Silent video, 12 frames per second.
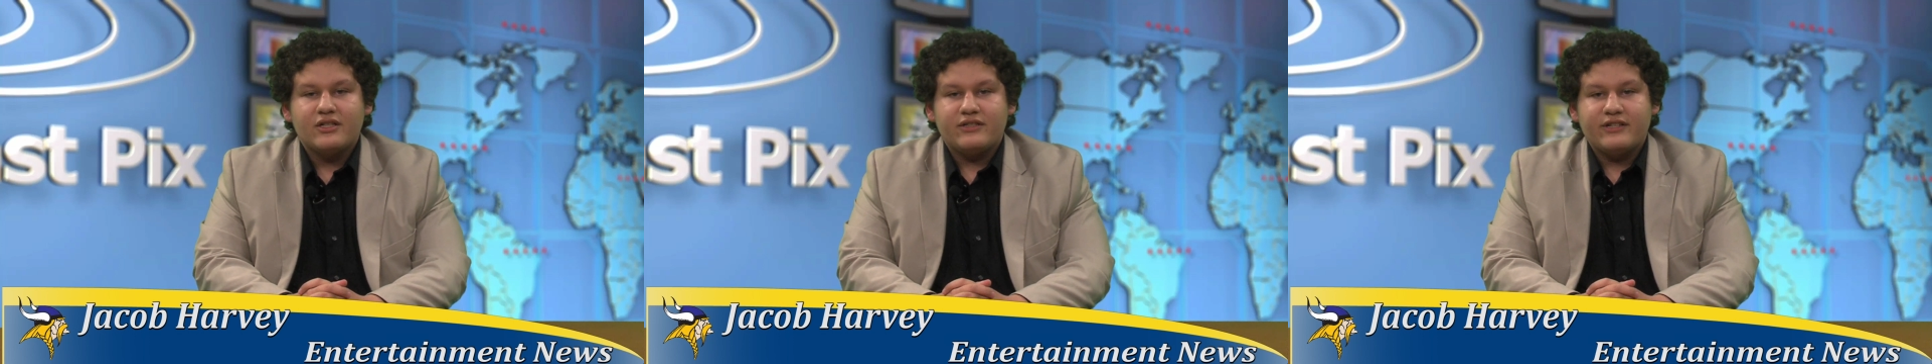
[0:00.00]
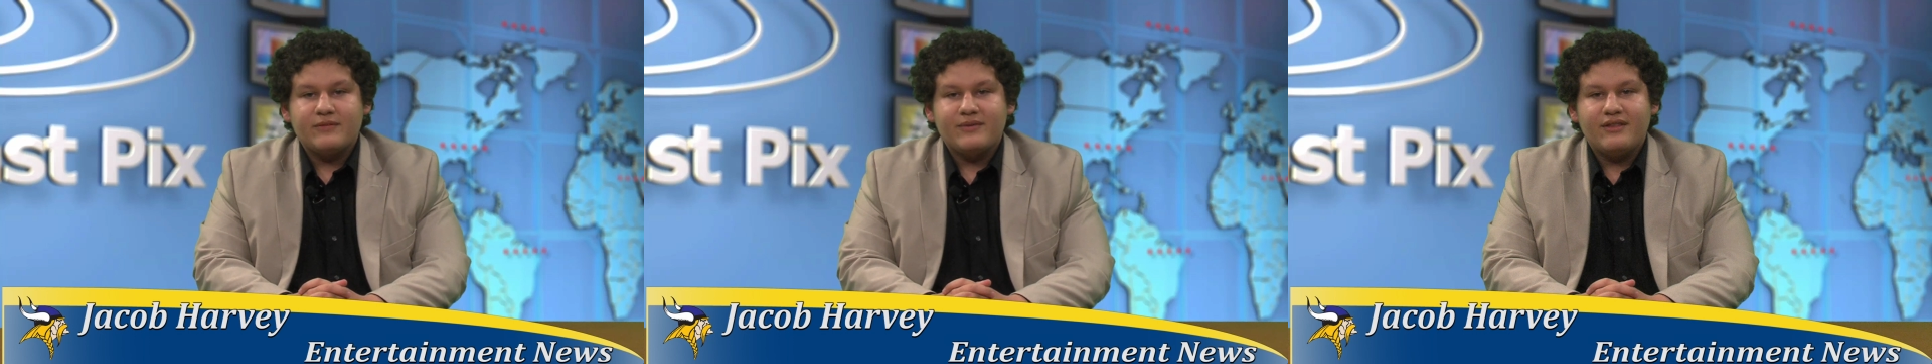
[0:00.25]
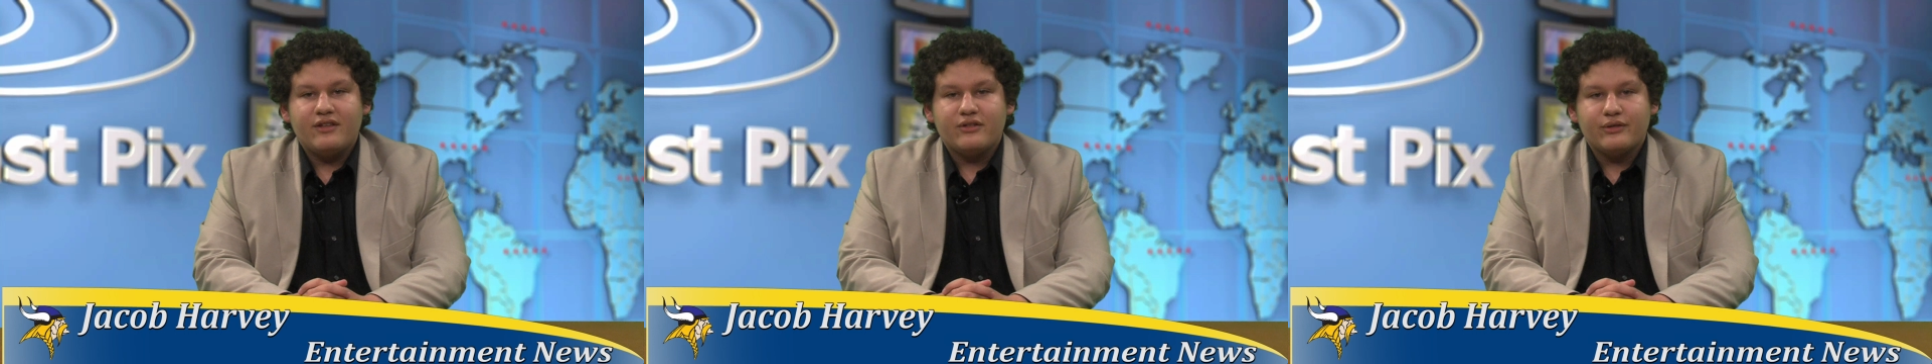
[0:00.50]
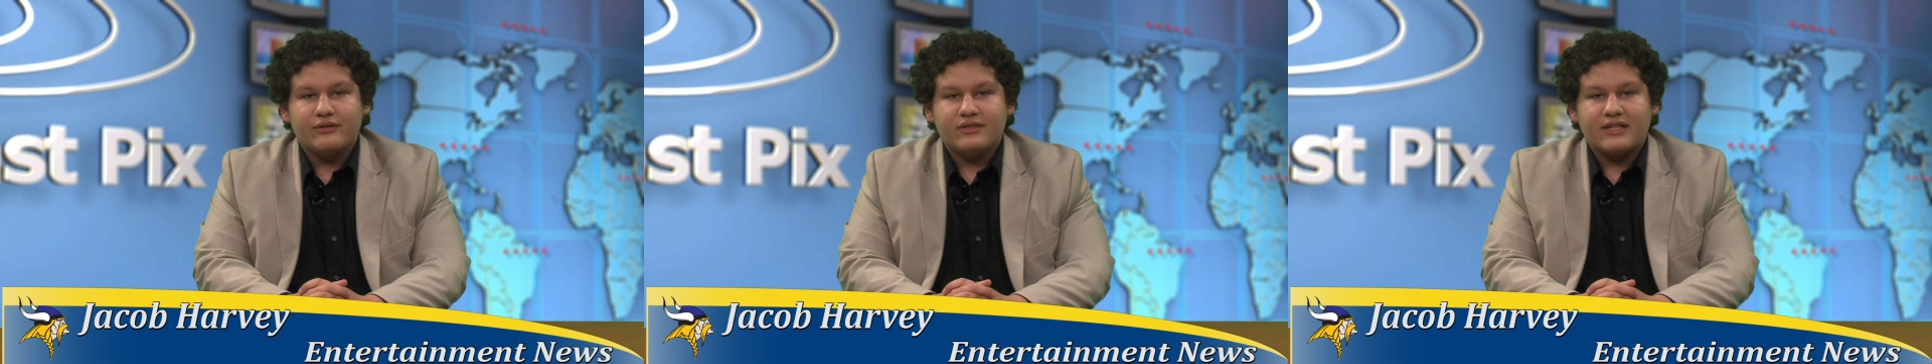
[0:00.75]
She has been in the
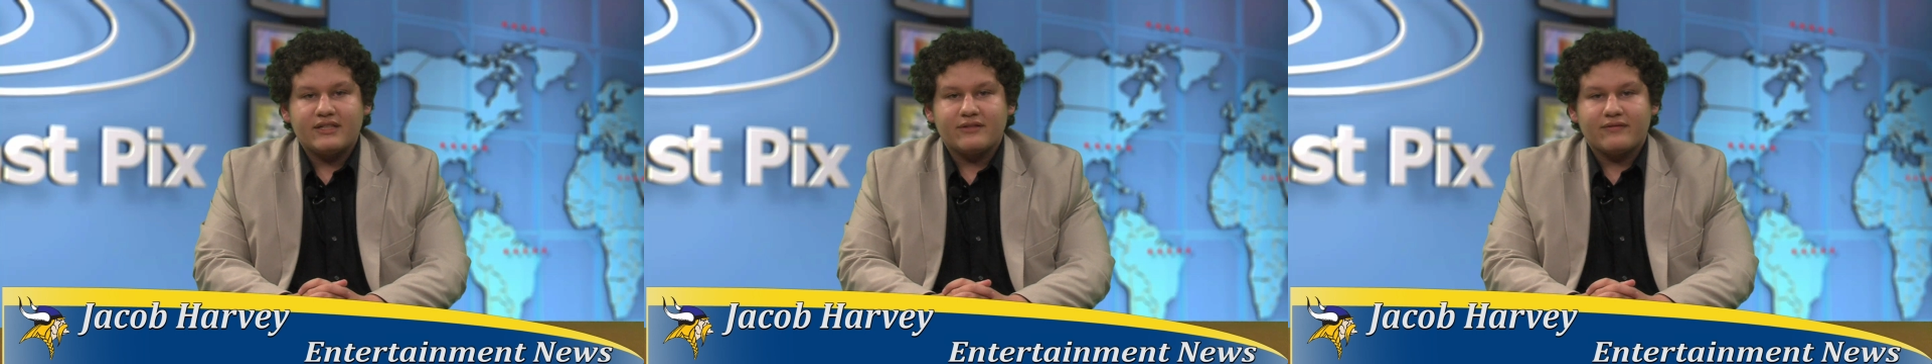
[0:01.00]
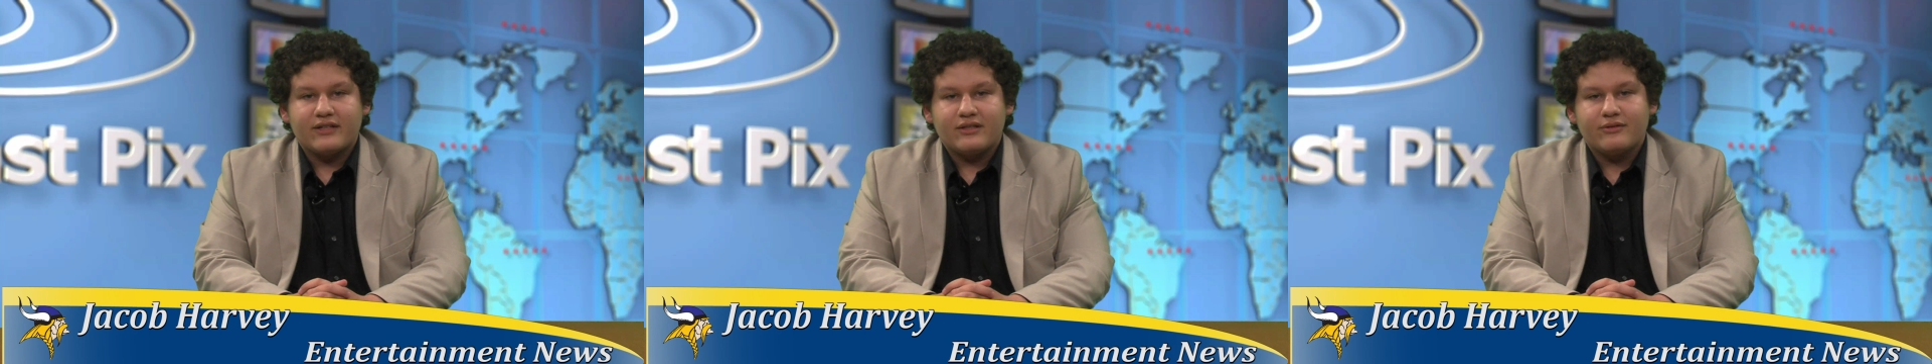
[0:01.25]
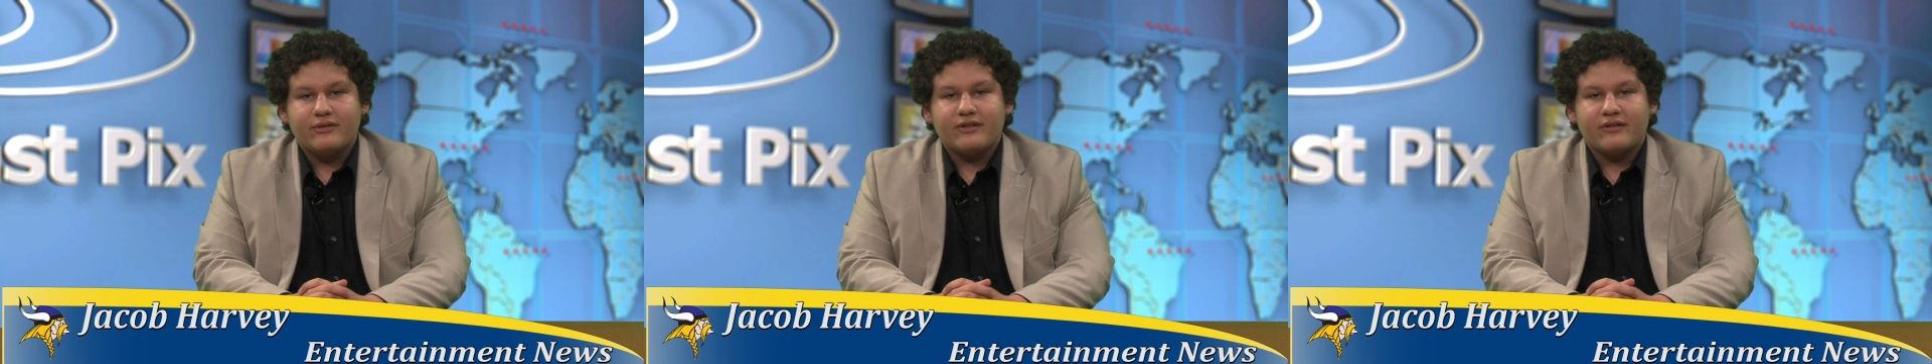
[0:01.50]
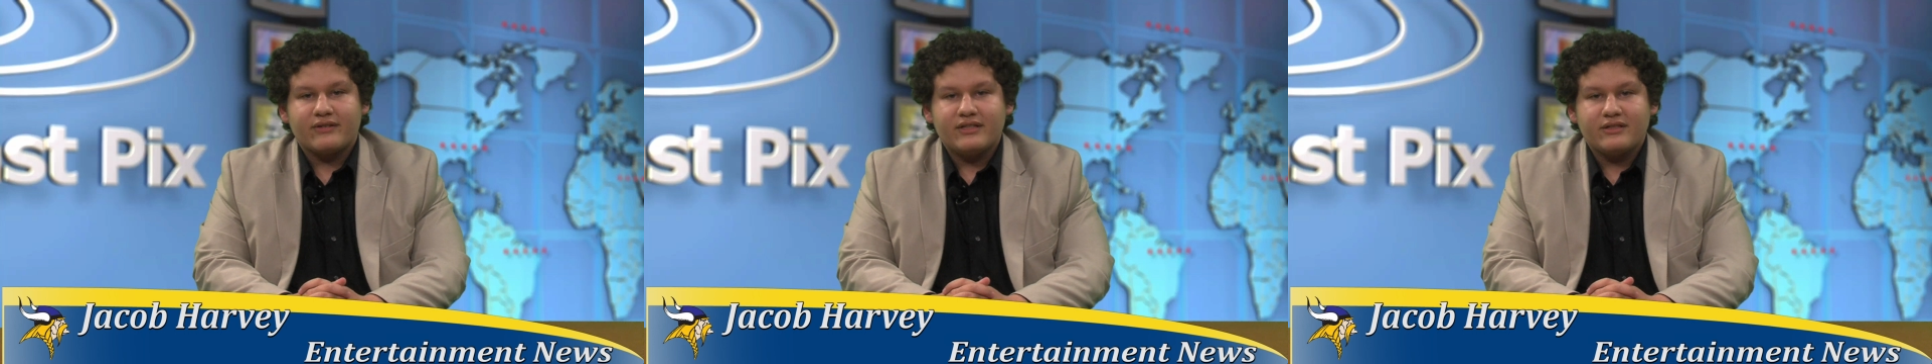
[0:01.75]
news as of late due to
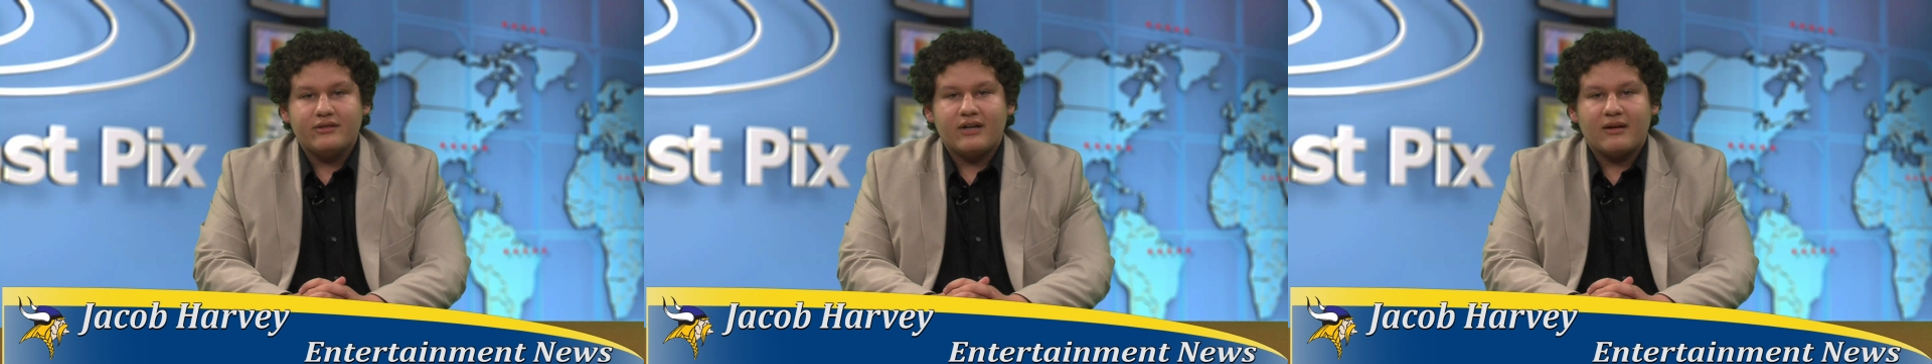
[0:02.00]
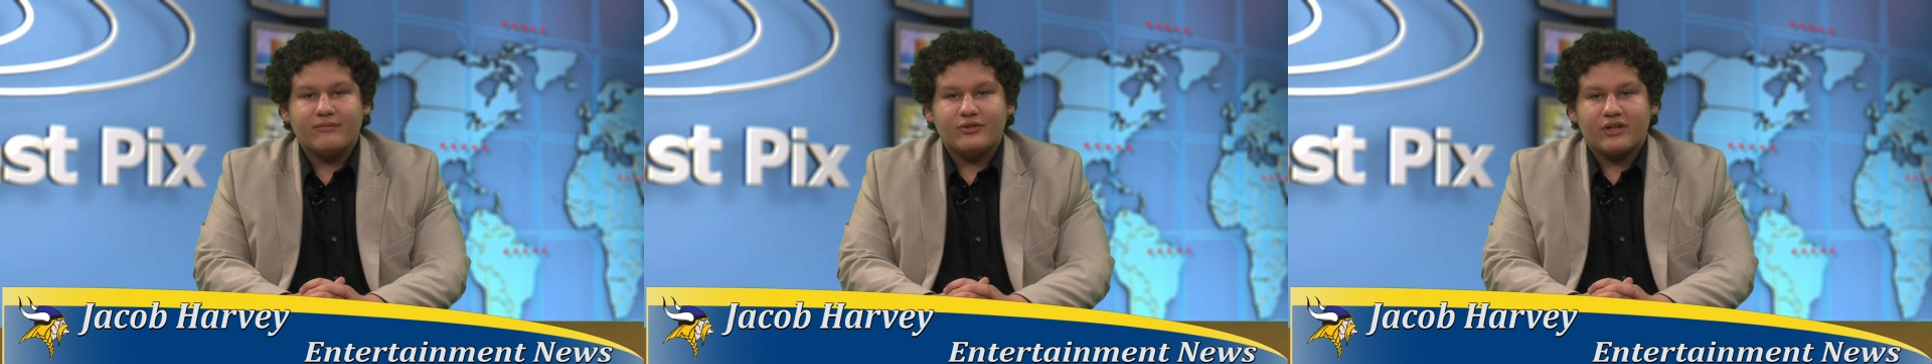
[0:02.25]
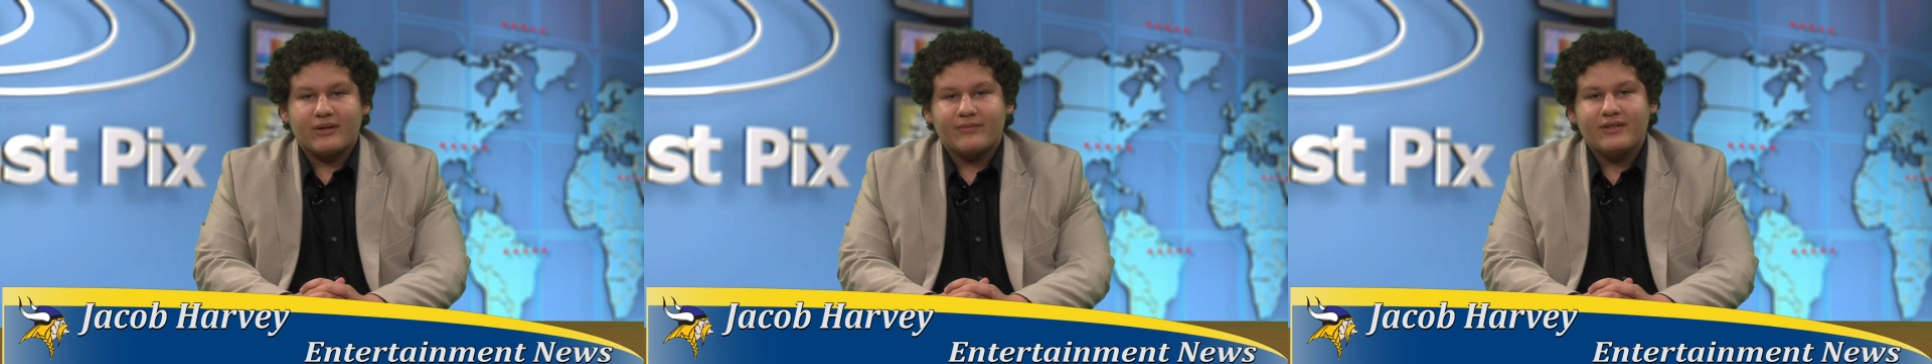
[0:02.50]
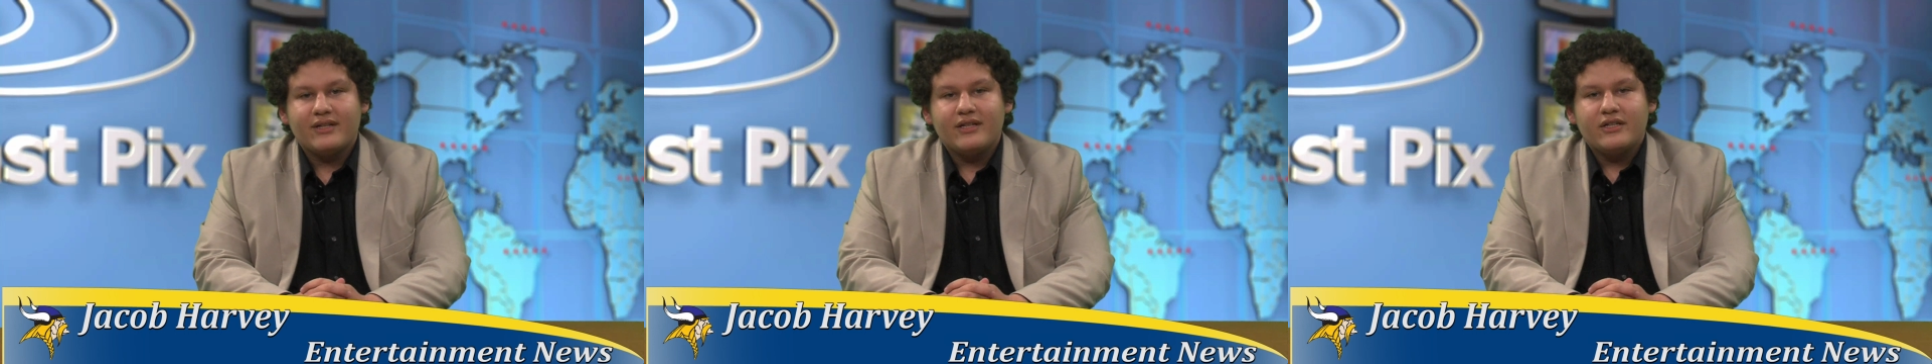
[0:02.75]
her recent new album drop.